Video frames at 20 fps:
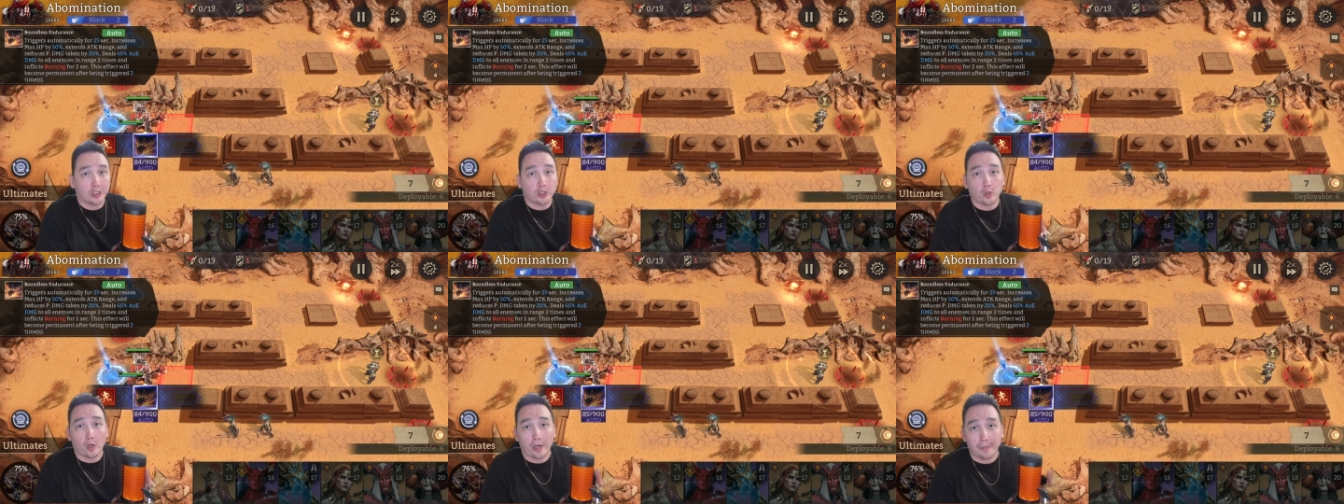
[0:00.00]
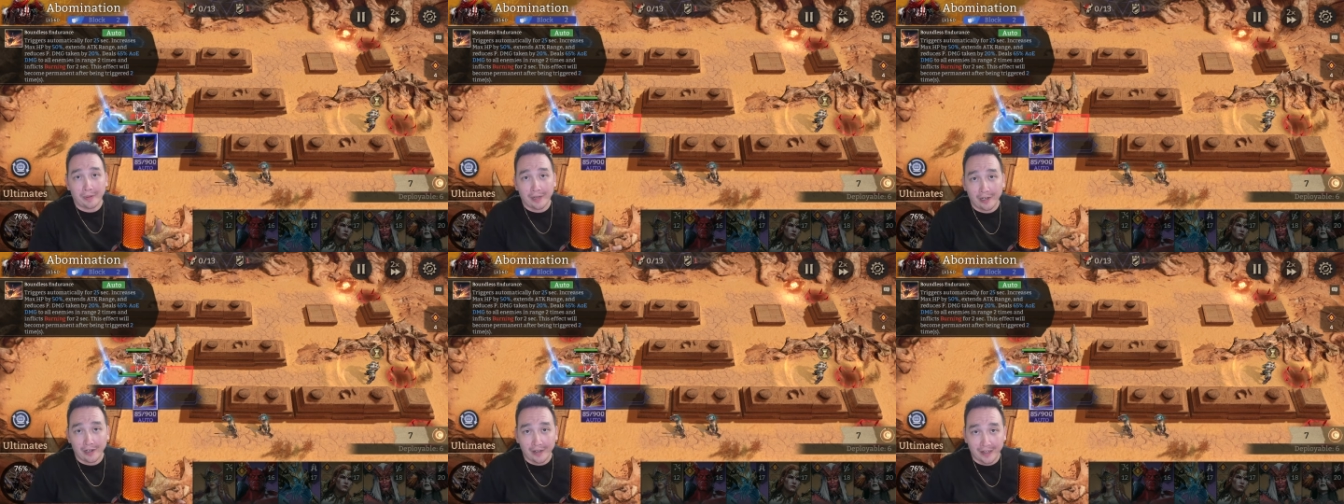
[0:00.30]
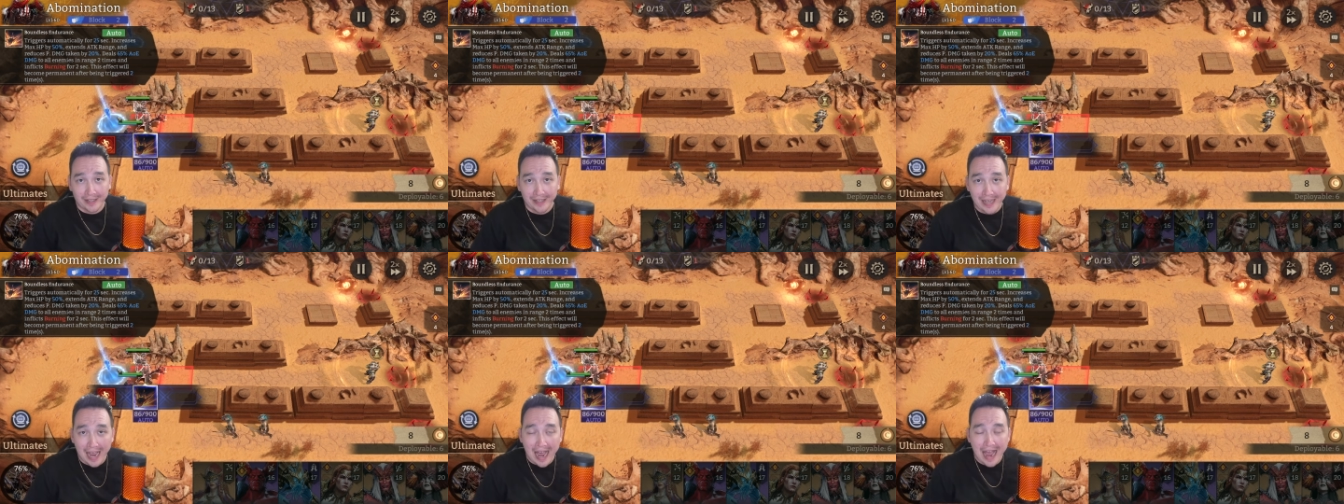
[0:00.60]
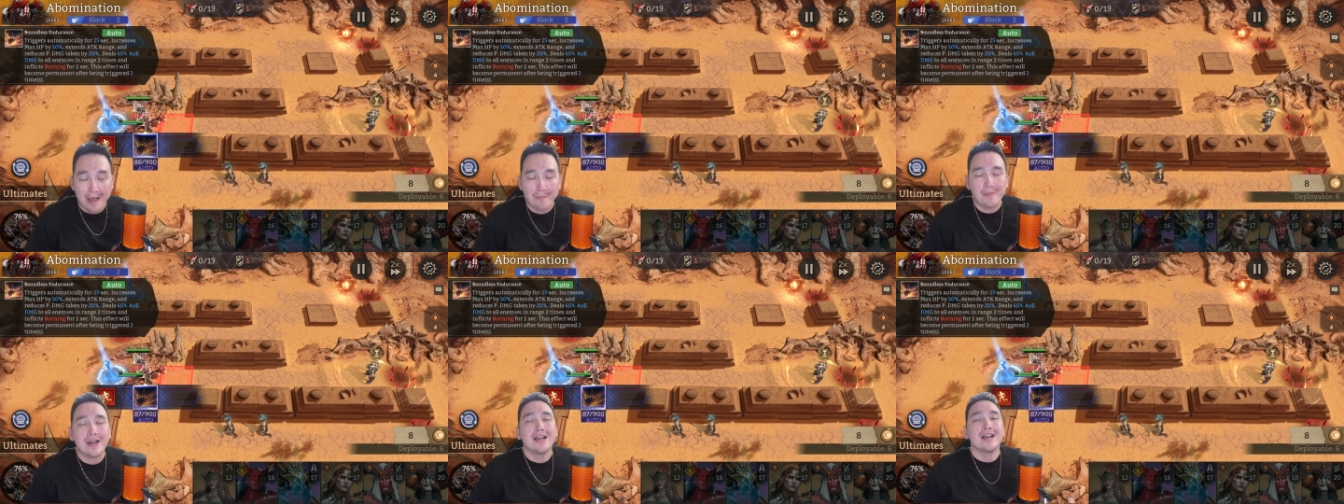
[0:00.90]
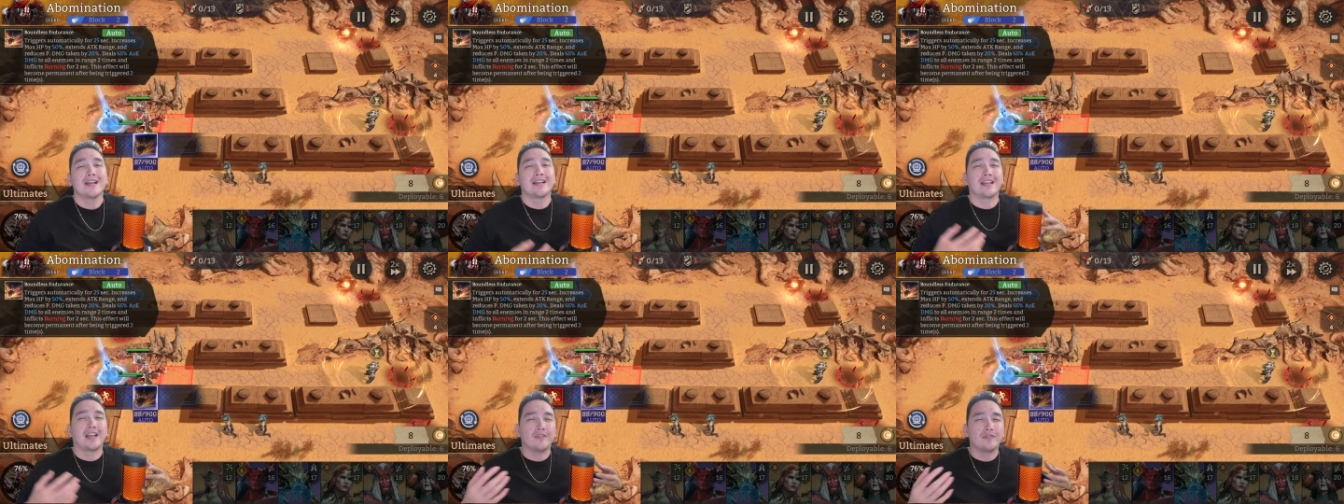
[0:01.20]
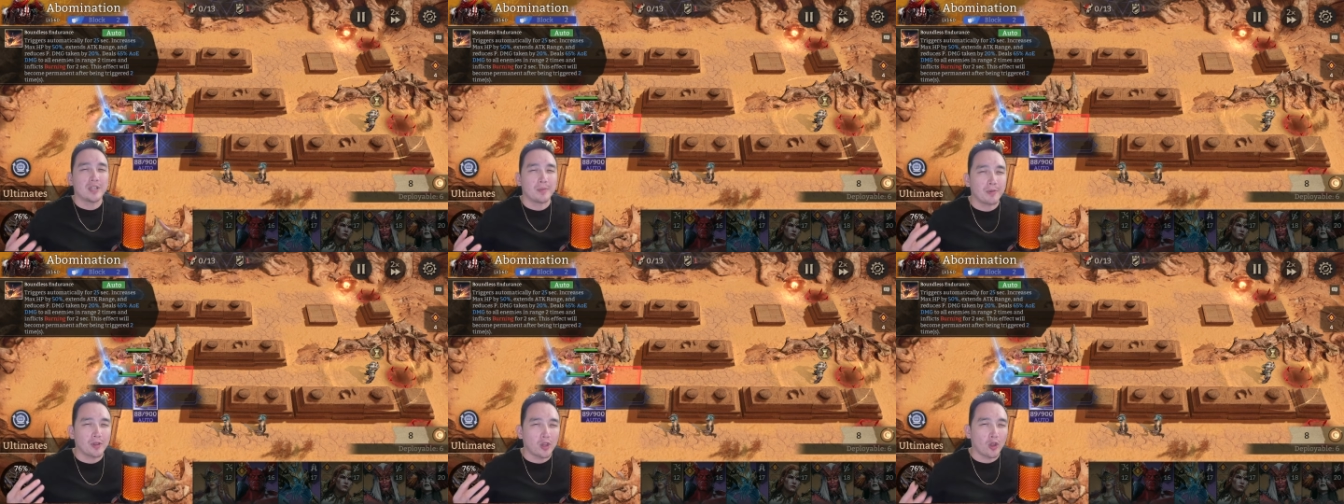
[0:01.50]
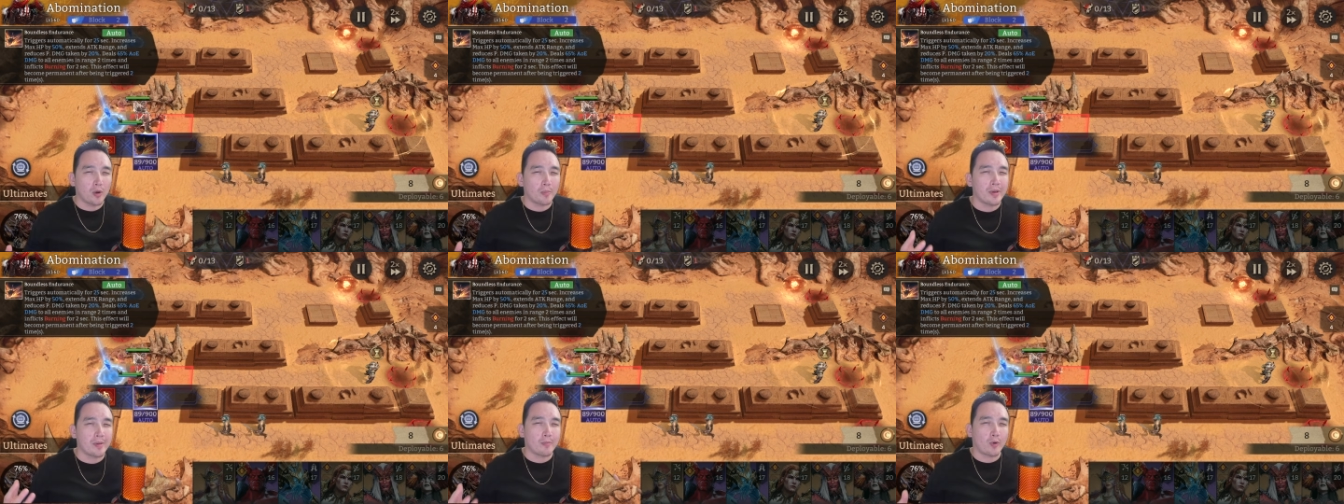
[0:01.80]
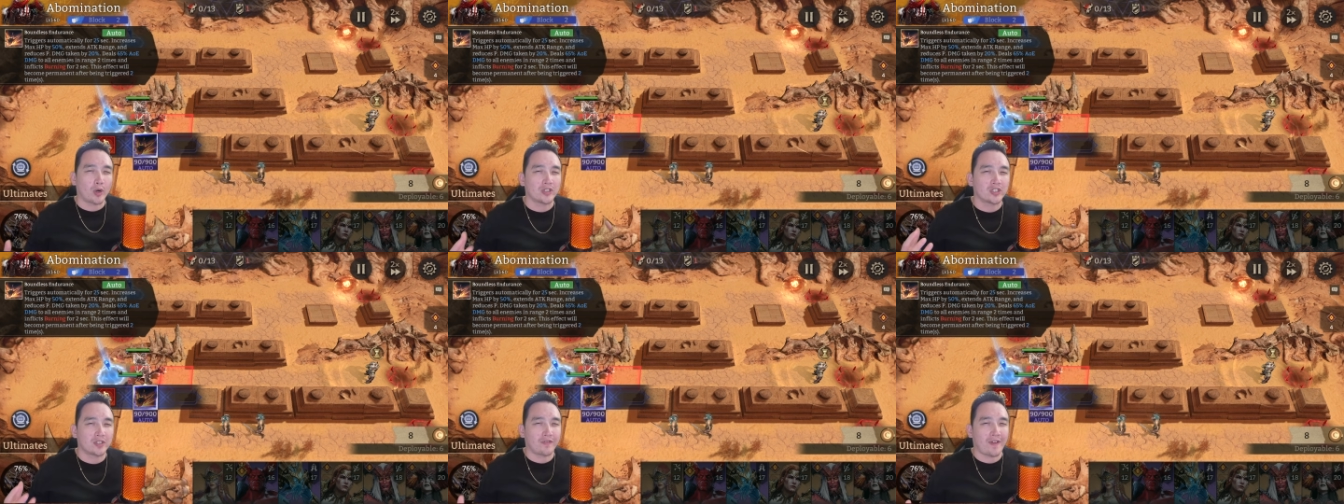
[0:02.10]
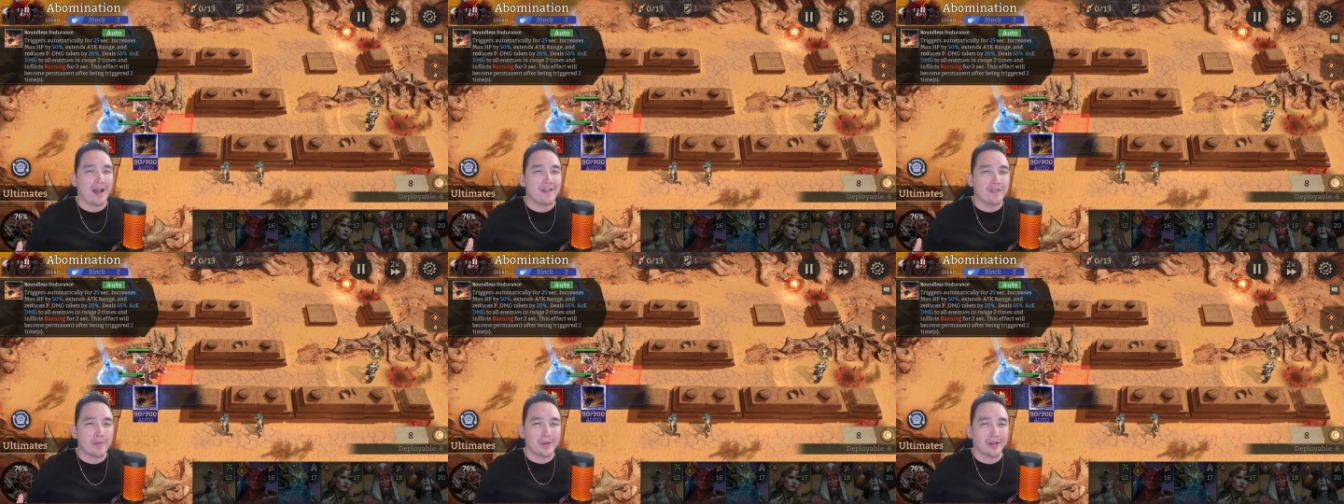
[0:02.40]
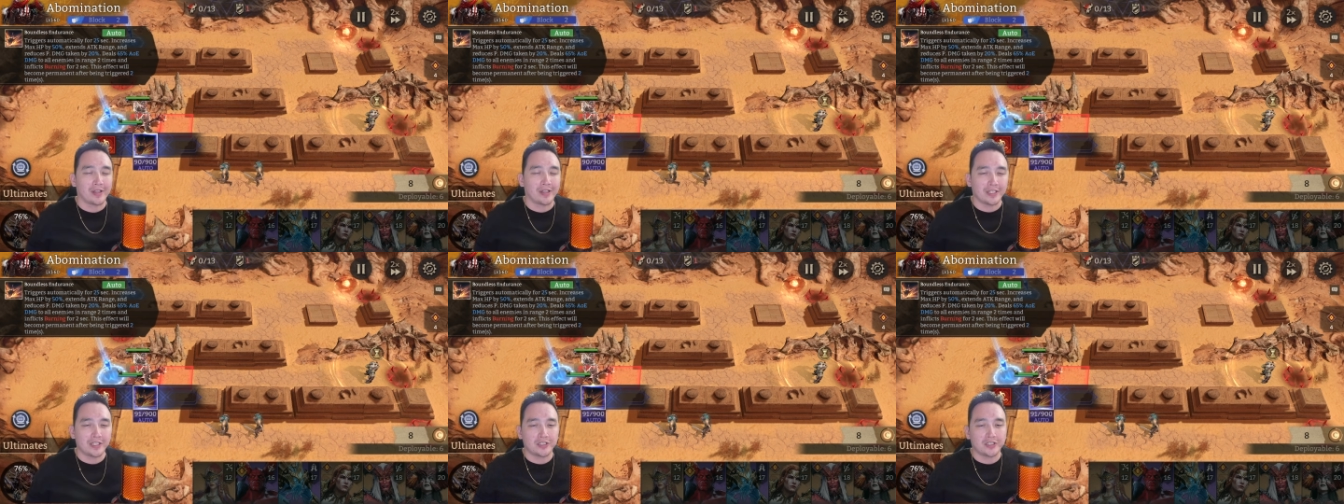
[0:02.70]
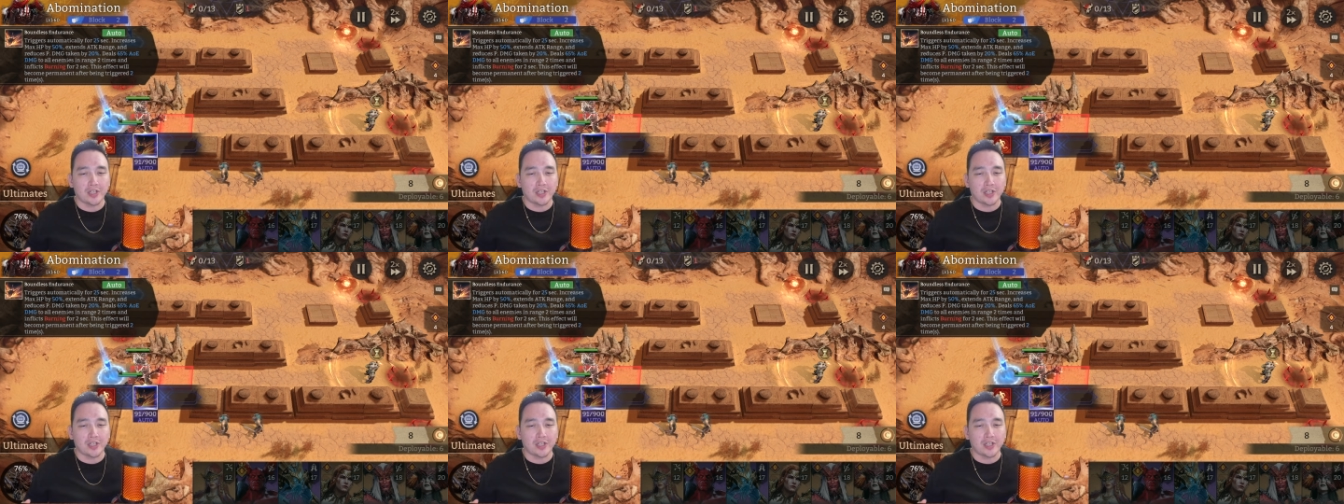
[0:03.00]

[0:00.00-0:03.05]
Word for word: short period of time, gives him a little bit more survivability.